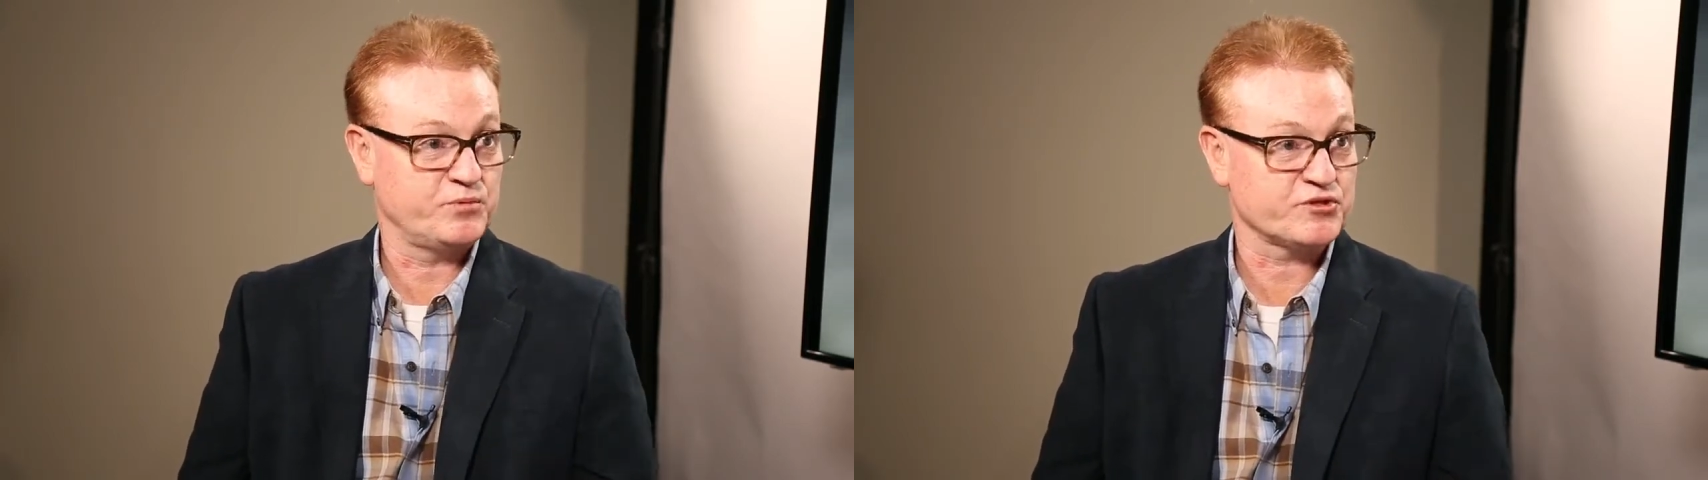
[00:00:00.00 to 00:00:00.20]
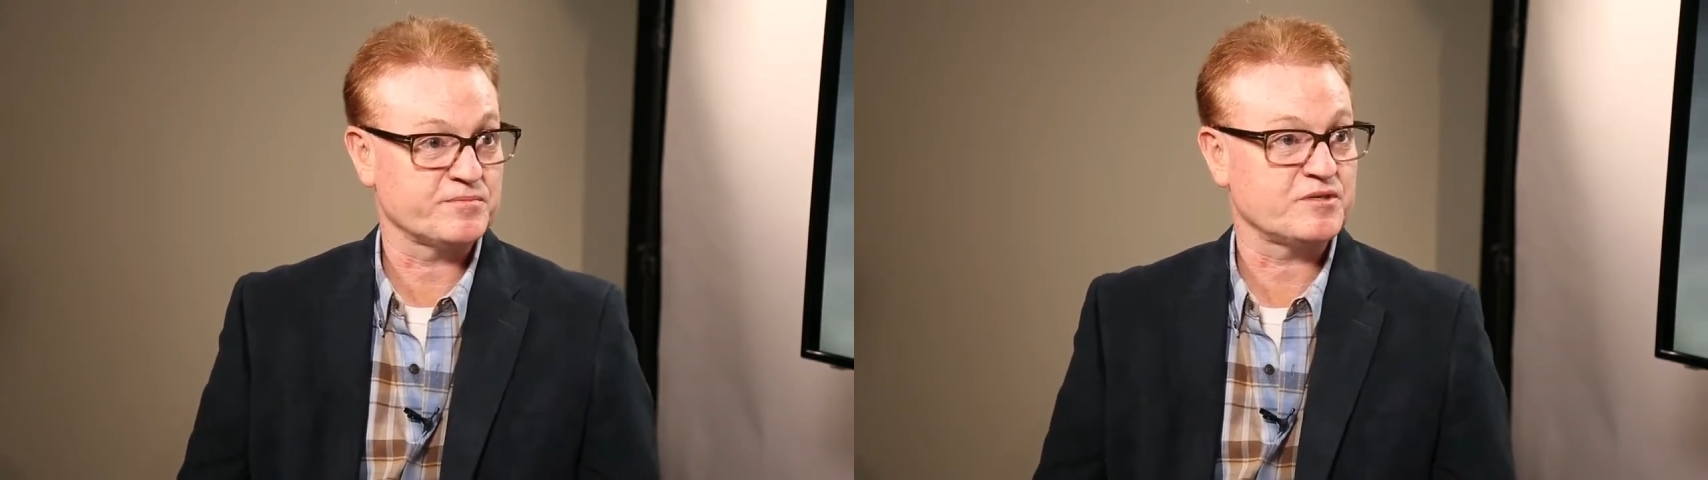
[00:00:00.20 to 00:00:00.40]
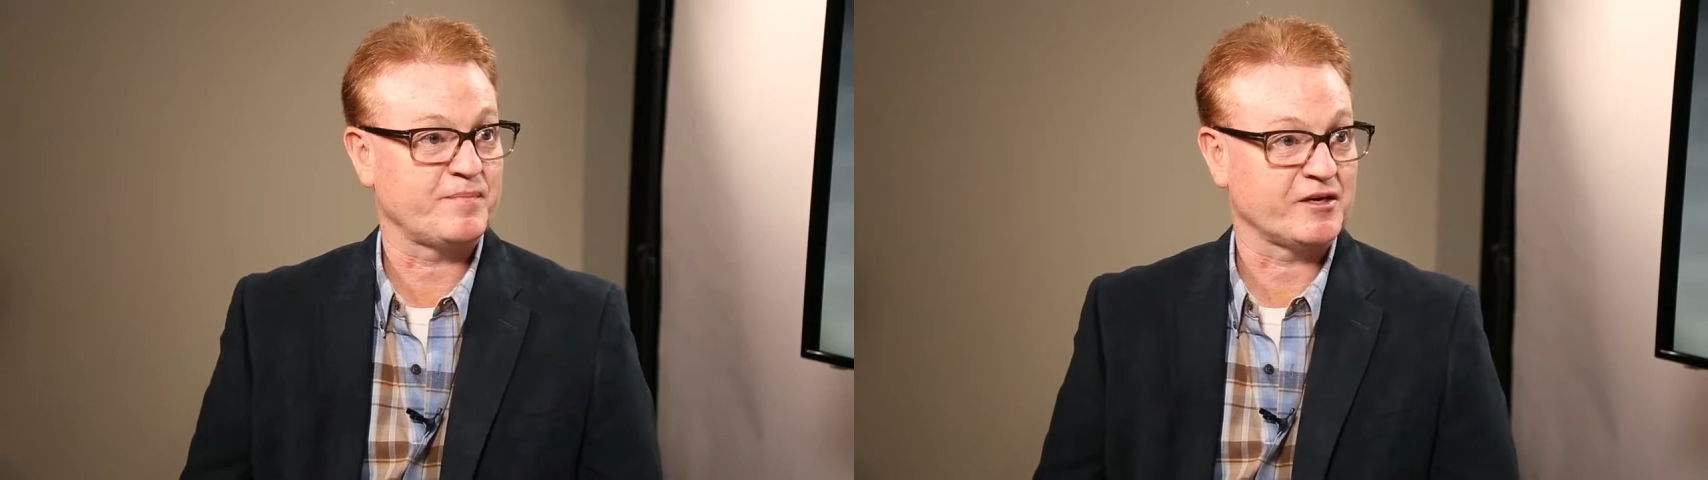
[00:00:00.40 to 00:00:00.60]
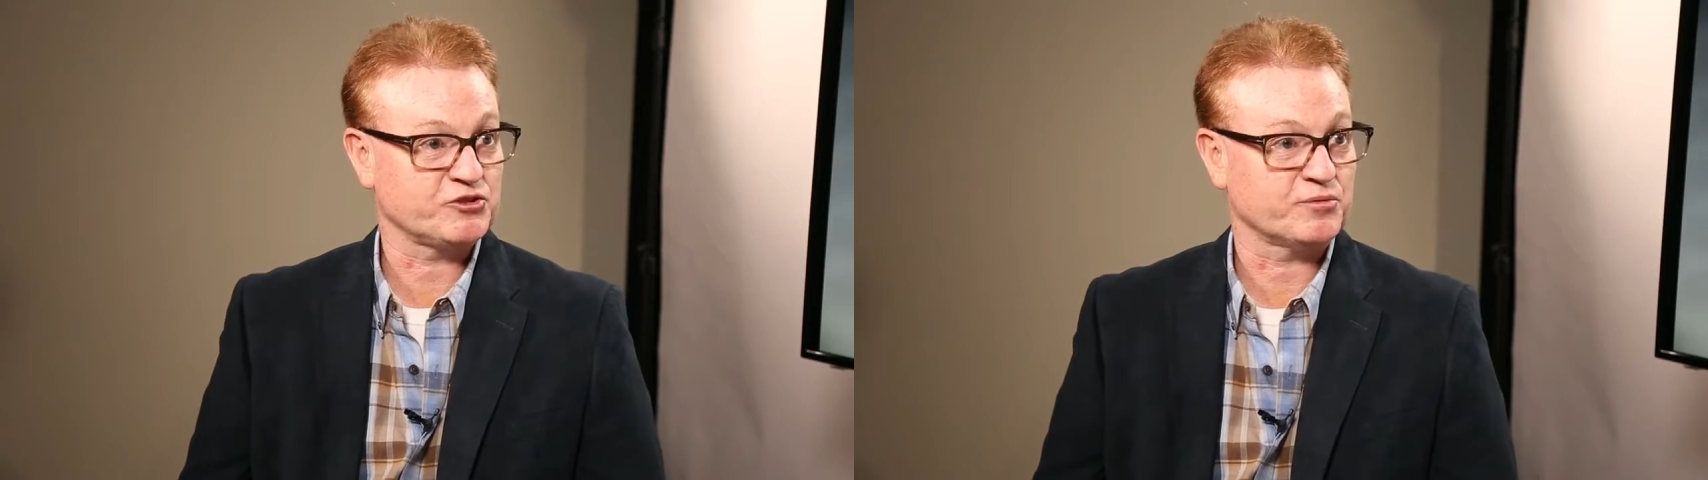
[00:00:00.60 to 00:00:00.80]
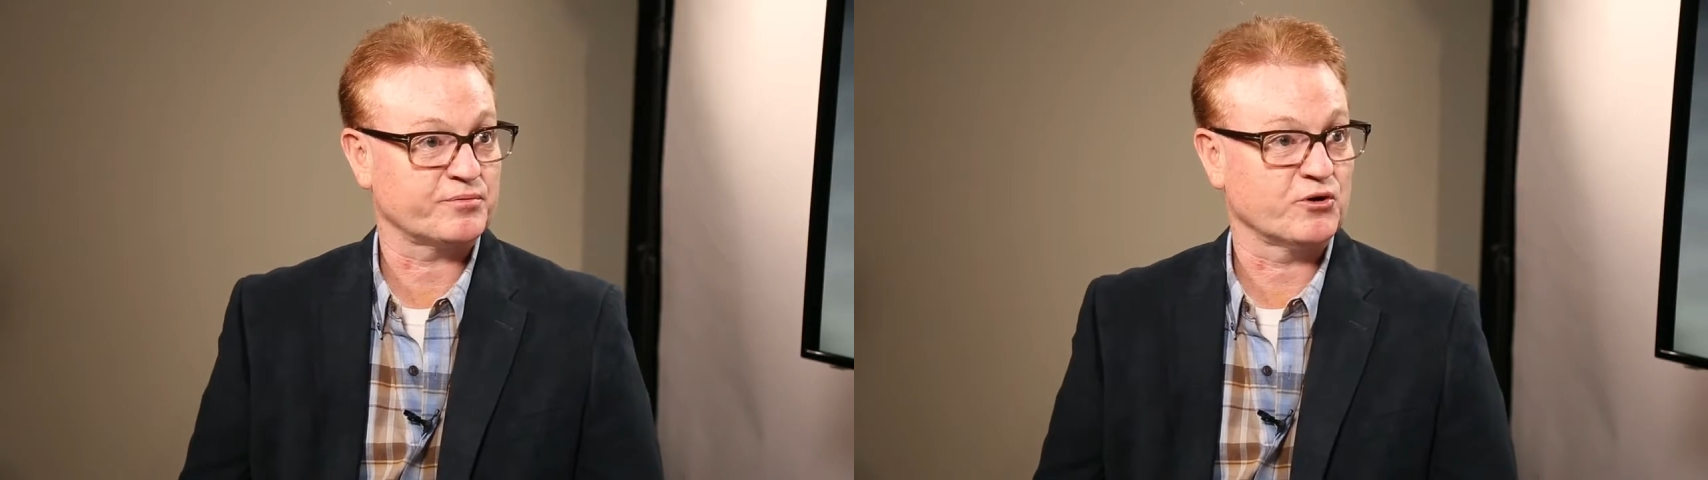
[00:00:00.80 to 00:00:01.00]
put some
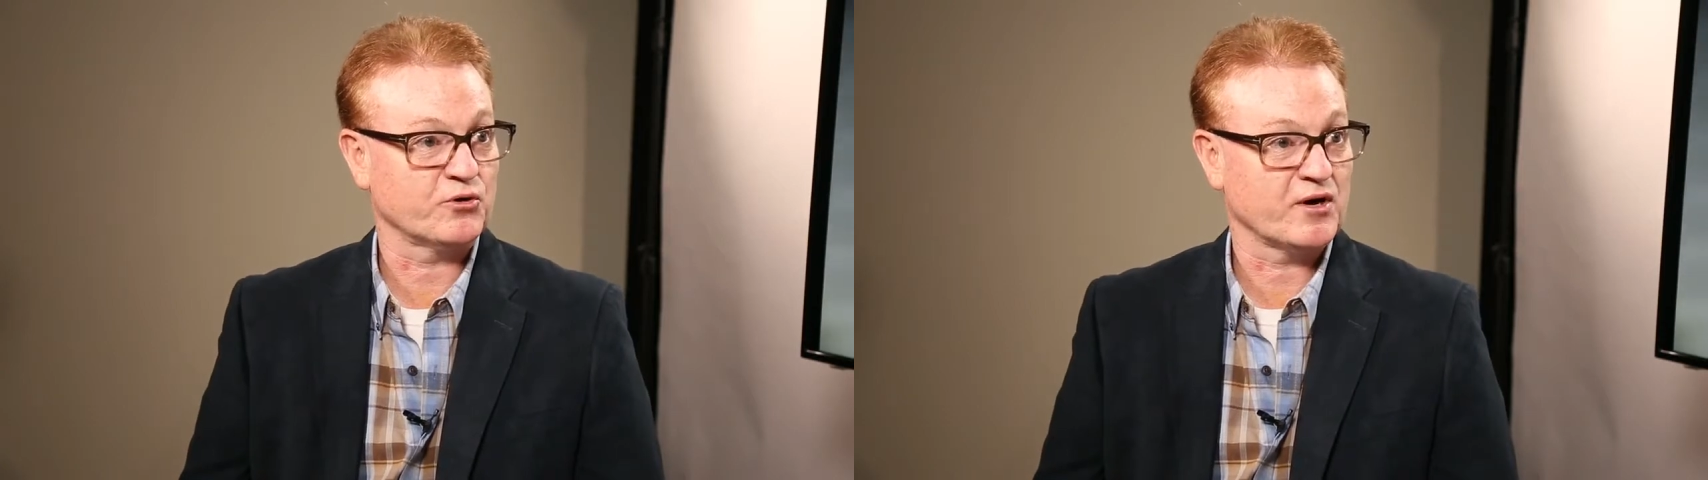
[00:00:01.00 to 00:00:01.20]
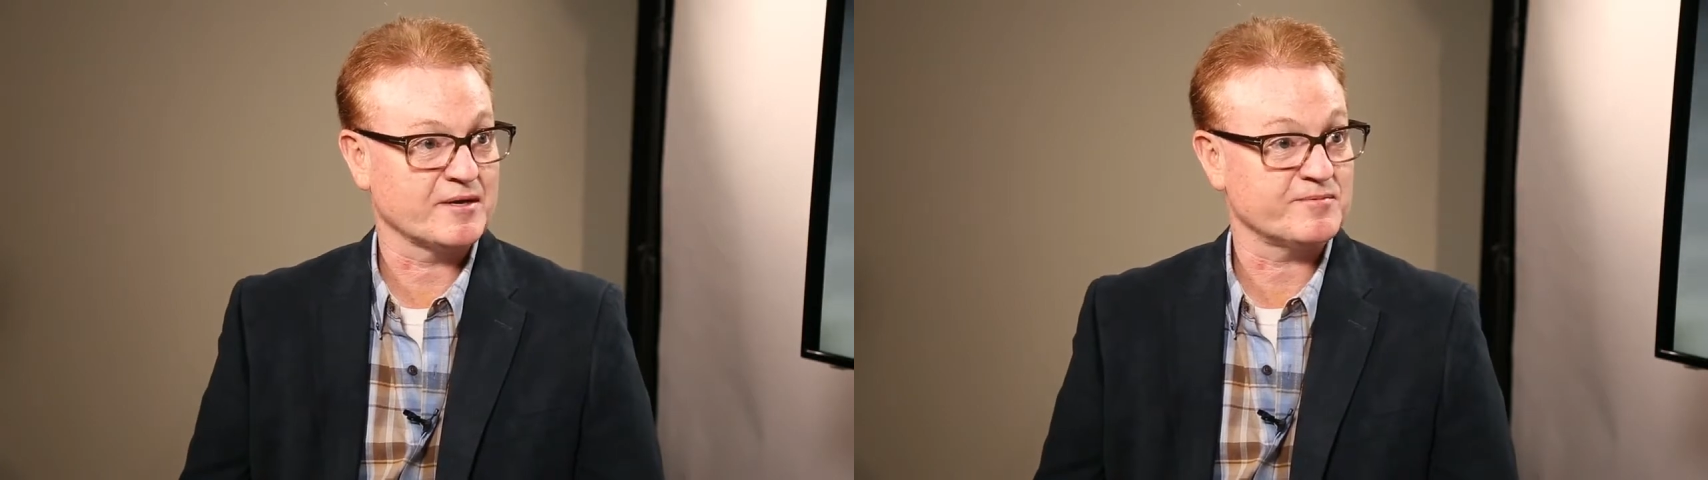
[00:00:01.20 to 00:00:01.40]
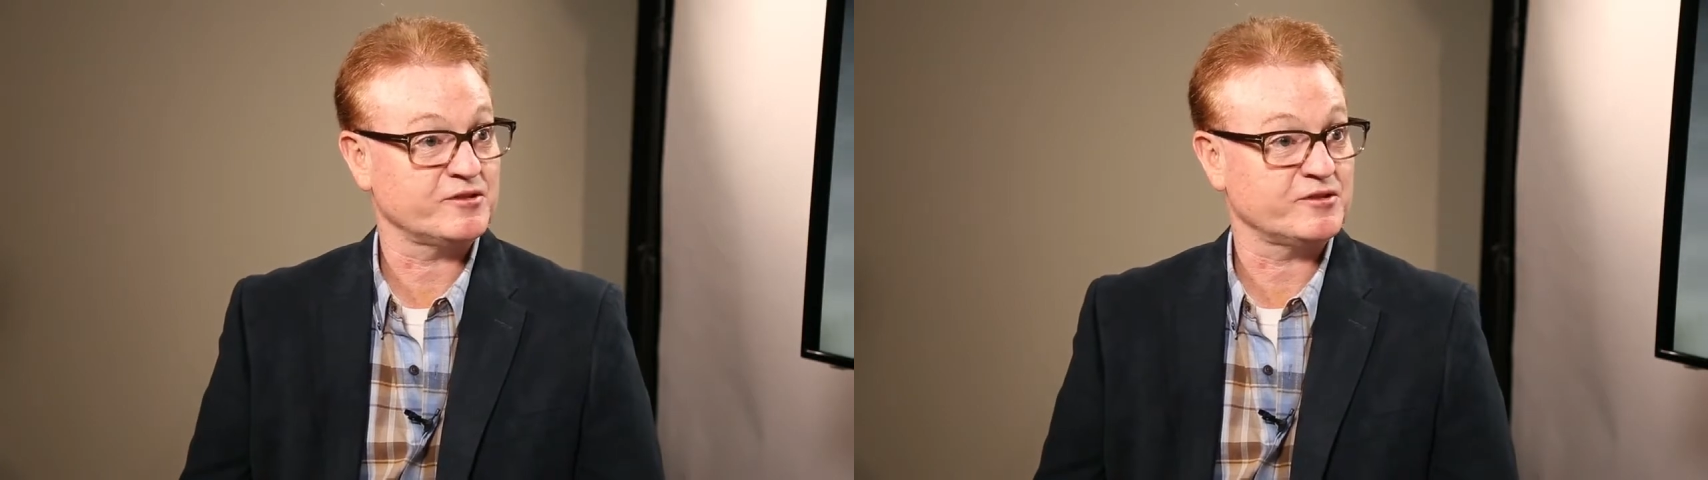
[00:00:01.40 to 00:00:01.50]
special programs,